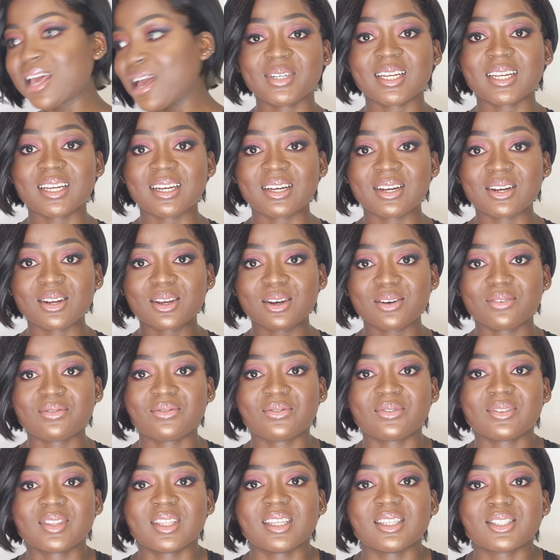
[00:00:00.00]
Really
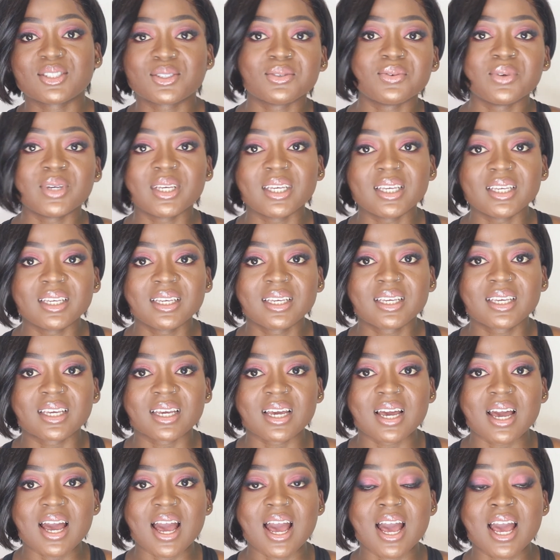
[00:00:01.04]
love this wig.
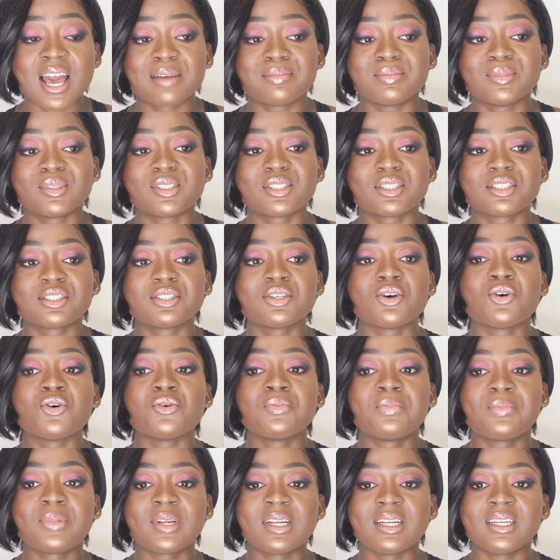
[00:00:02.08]
I'm
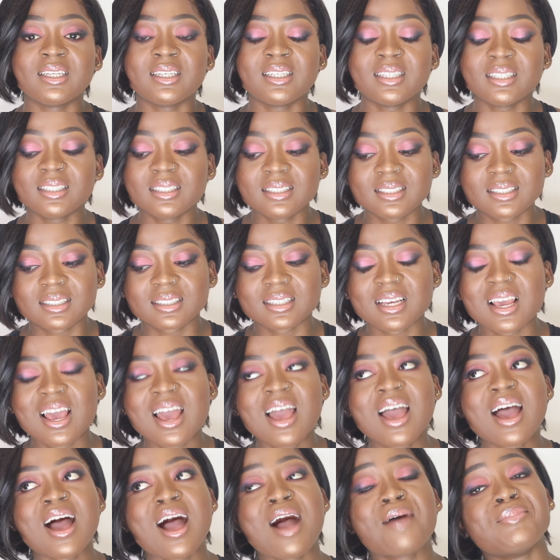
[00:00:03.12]
so pleased.
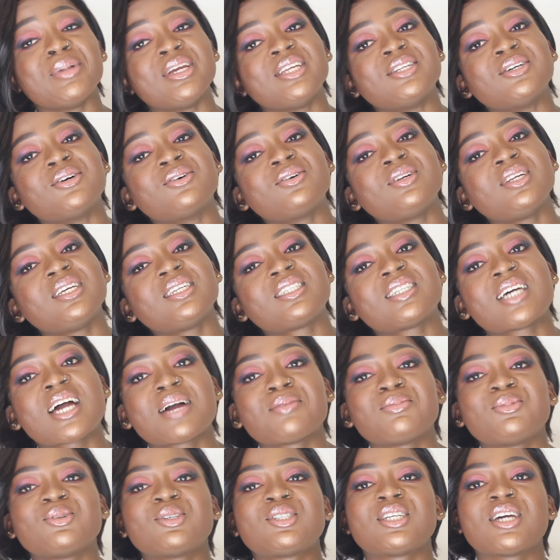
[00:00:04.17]
I mean, only
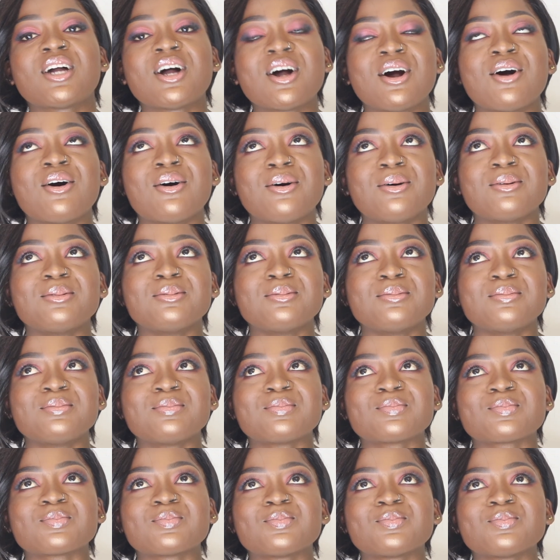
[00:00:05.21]
time would tell,
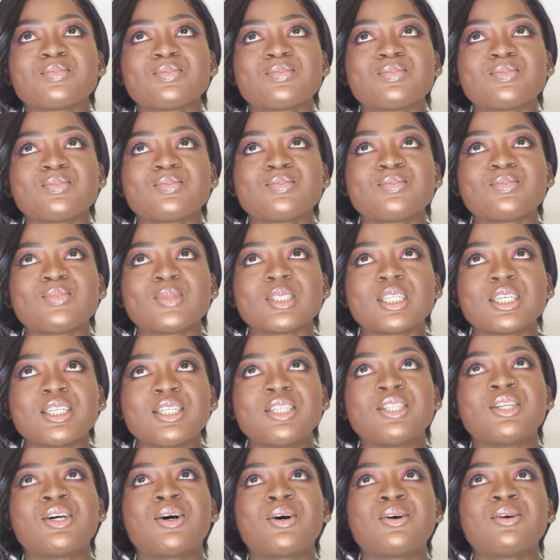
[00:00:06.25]

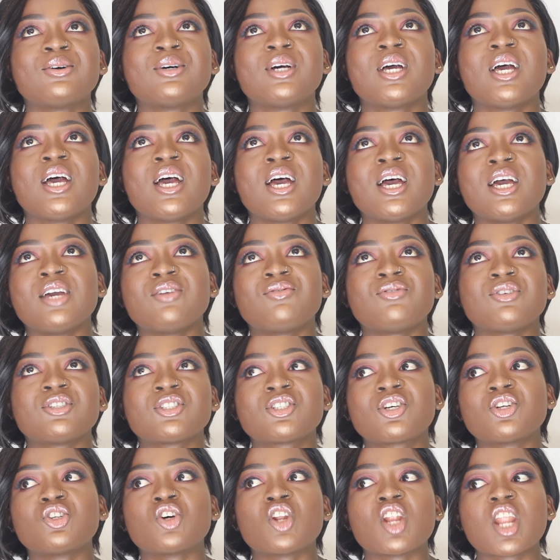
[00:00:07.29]
you know, if it's
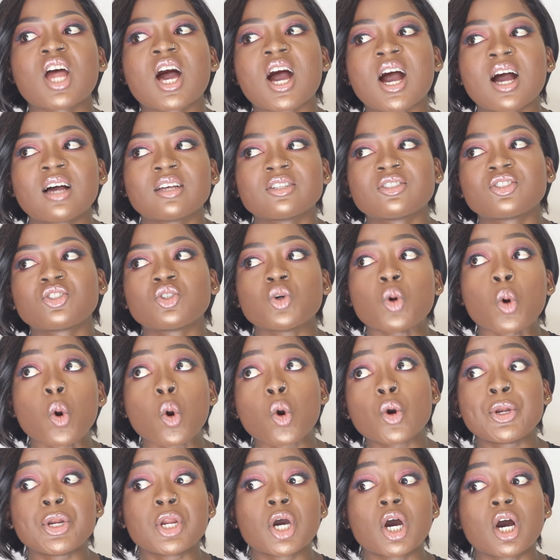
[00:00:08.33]
gonna last
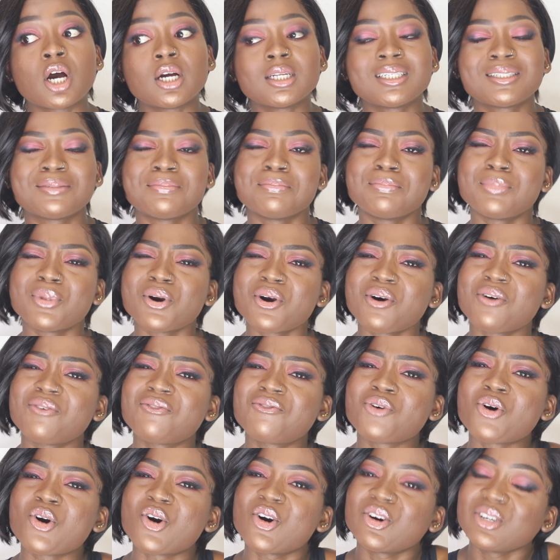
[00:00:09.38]
or not, but
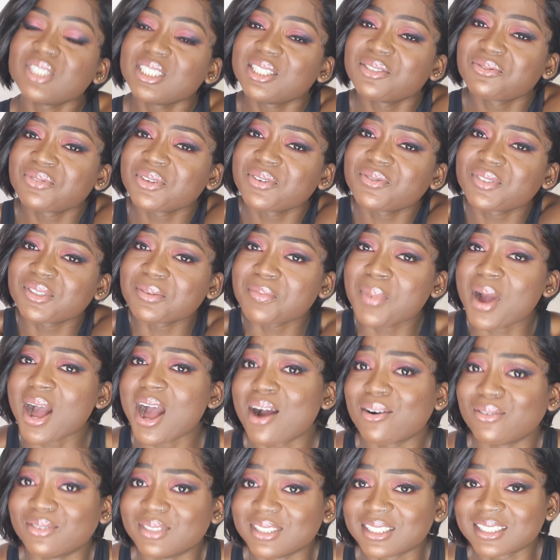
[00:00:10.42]
for under
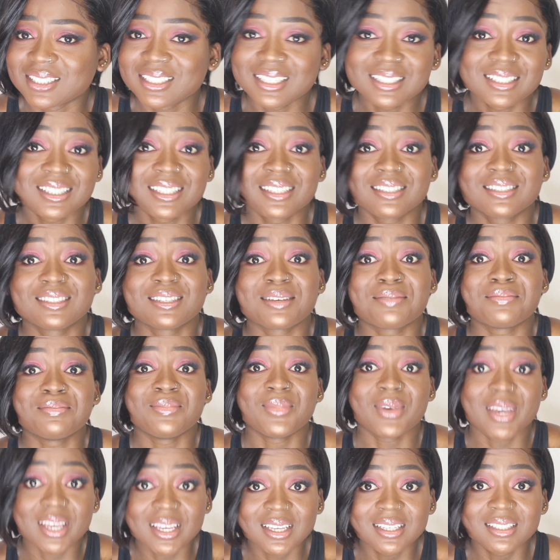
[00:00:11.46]
£50, this is
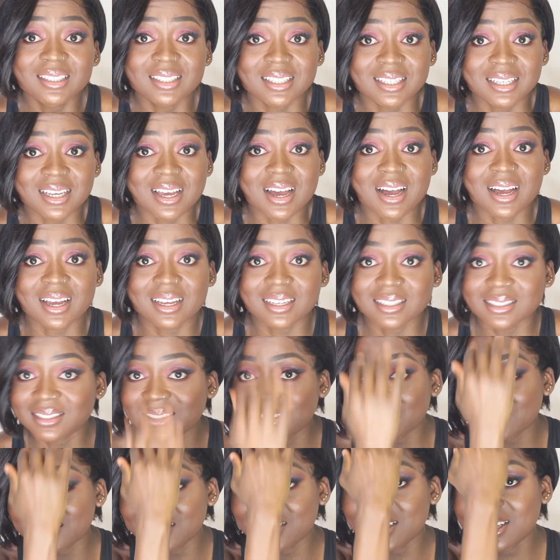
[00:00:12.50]
amazing,
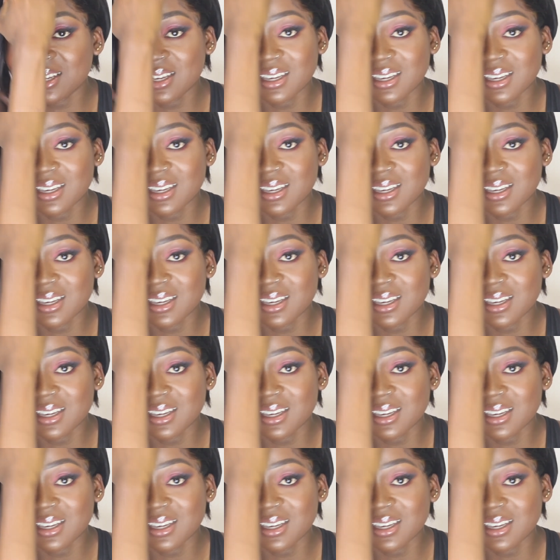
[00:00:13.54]
guys.